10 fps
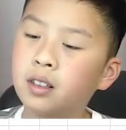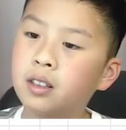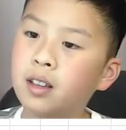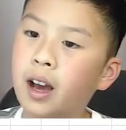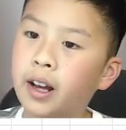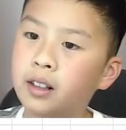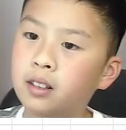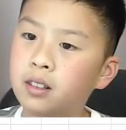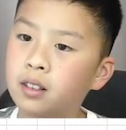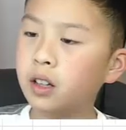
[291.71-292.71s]

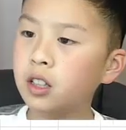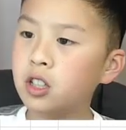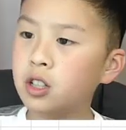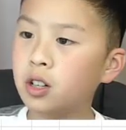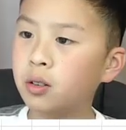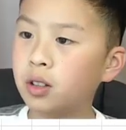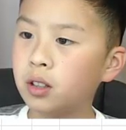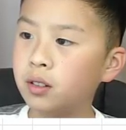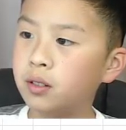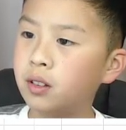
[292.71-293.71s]
size. I will not
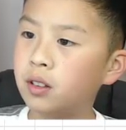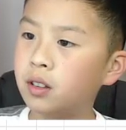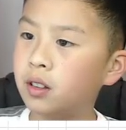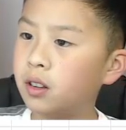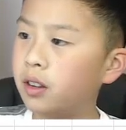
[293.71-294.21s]
show you